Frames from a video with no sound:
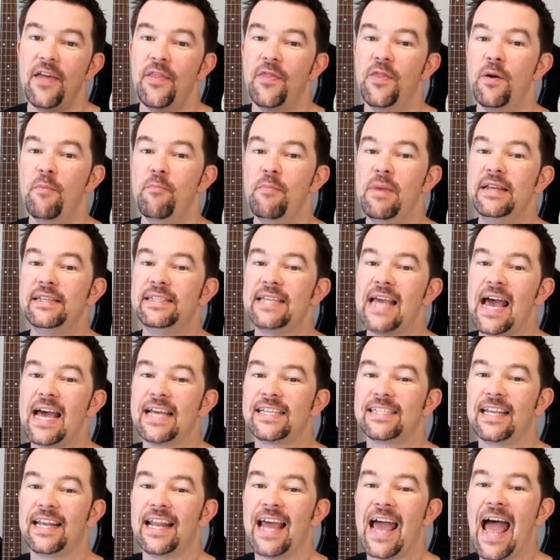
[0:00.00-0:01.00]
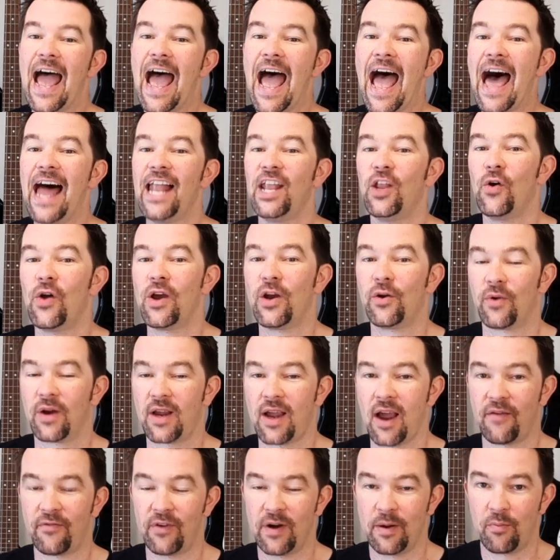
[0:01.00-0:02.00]
the Mint has an alloy
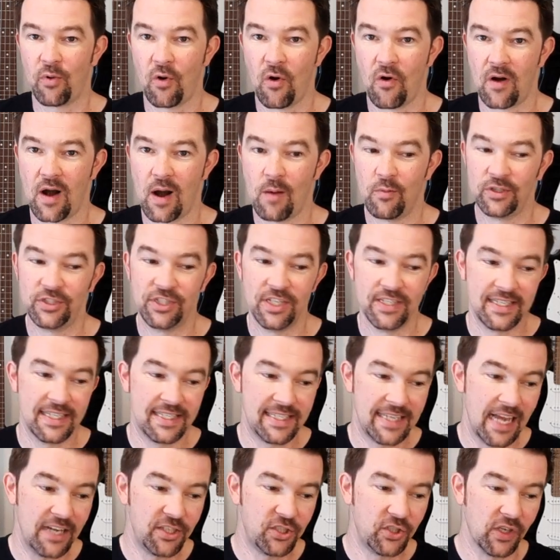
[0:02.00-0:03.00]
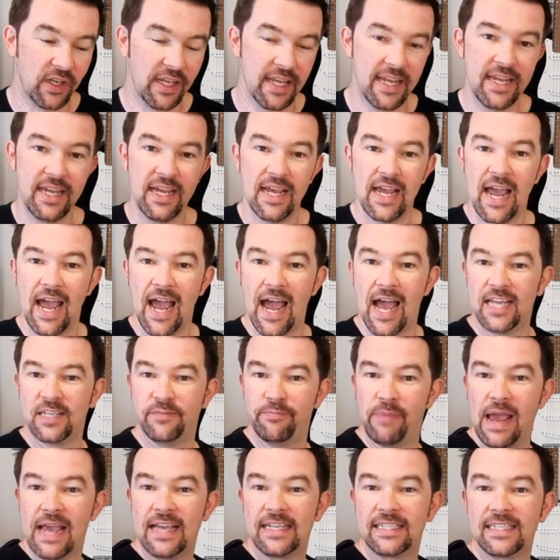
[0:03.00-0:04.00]
recovery program, which is essentially as
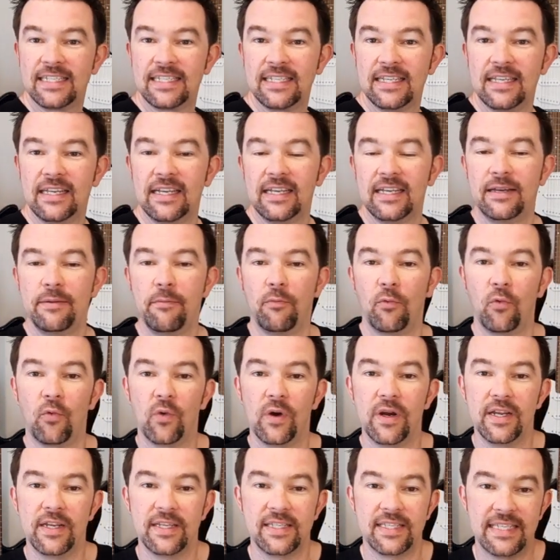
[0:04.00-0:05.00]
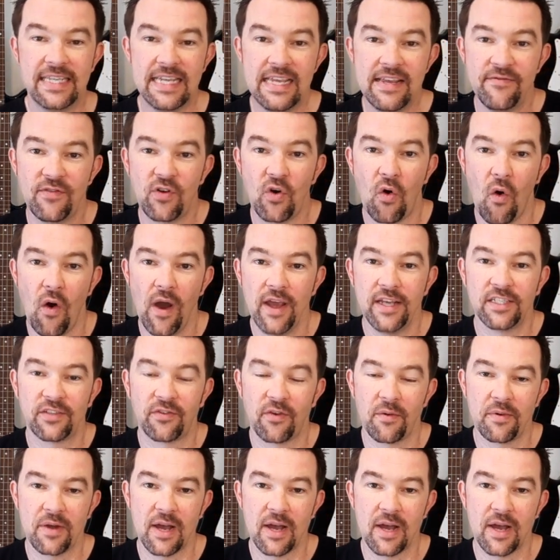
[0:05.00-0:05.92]
banks receive coins from